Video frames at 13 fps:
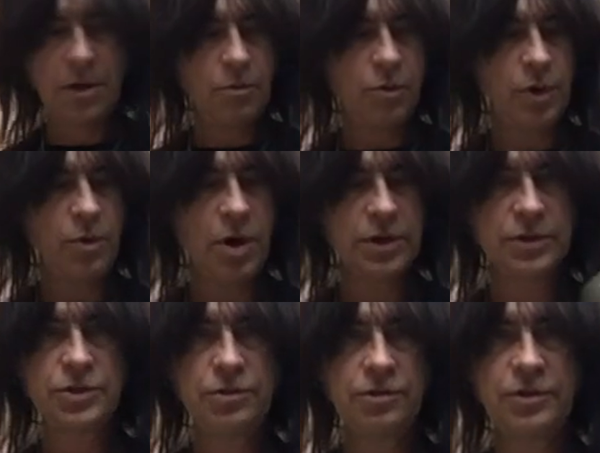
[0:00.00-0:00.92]
we
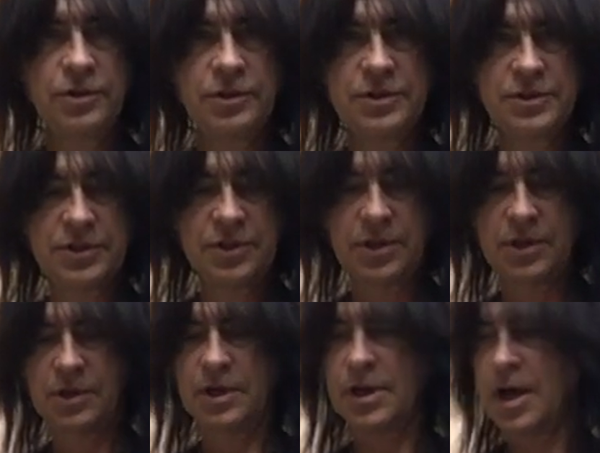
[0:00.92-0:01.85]
want 2/3
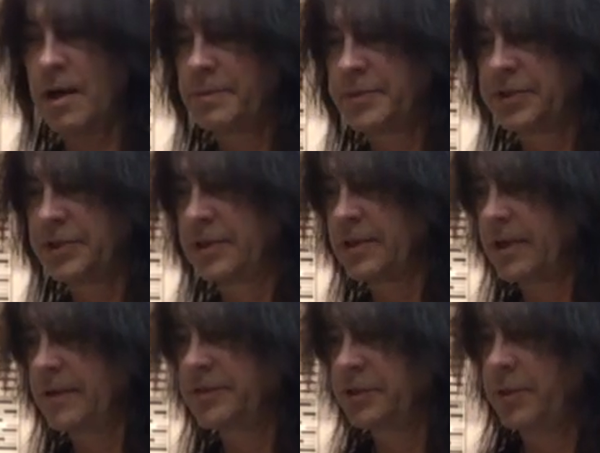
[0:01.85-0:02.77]
cups
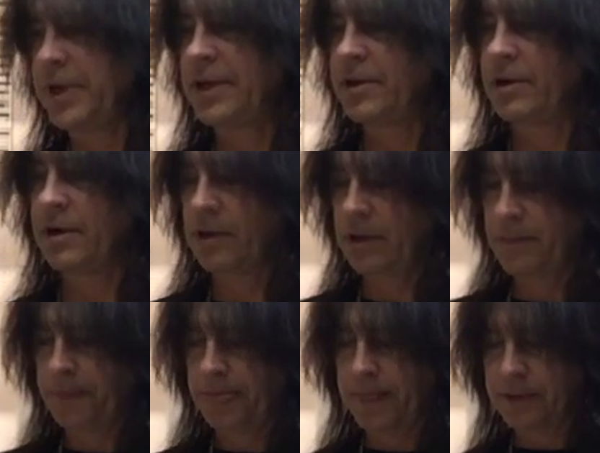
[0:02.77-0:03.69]
of sweetener.
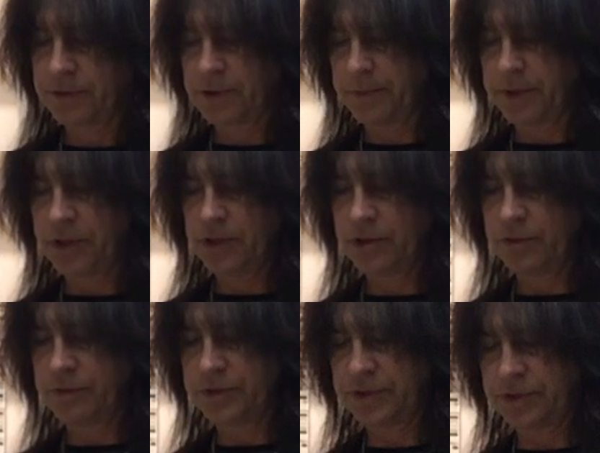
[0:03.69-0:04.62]
So I'm gonna
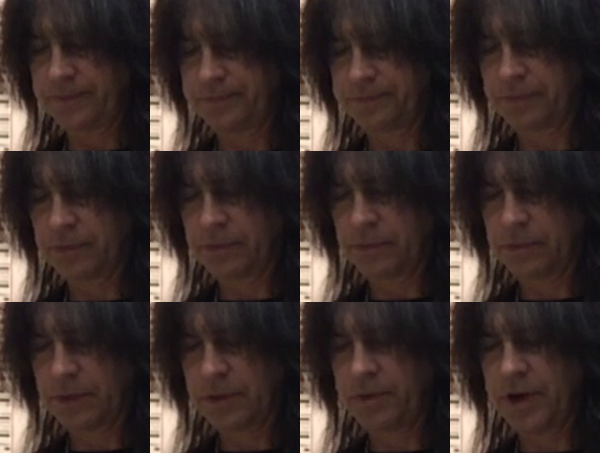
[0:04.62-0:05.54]
use
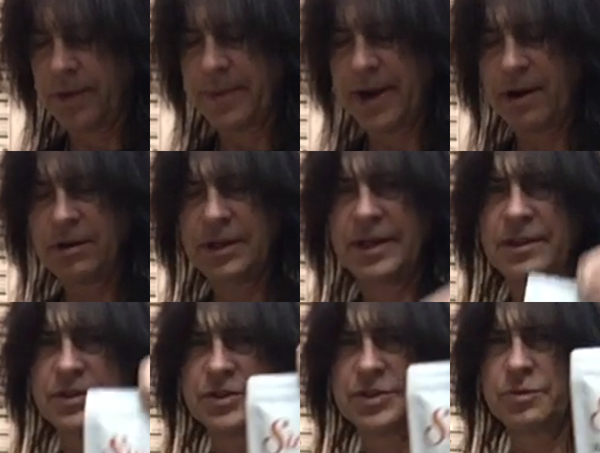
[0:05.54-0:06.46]
primarily
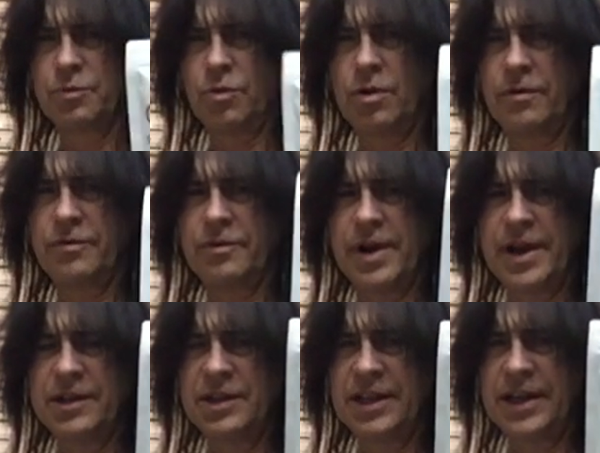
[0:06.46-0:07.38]
the Swerve
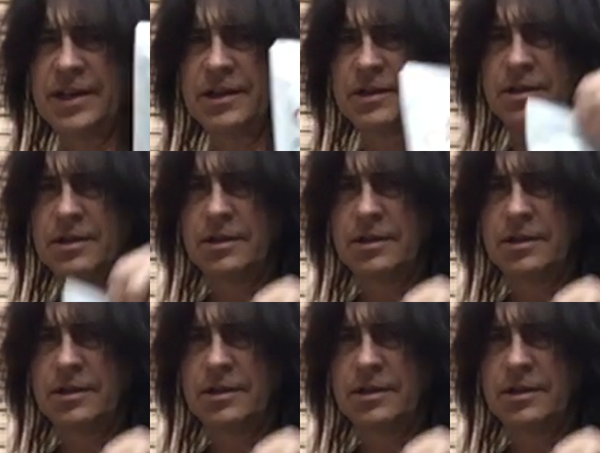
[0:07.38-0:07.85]
granulated.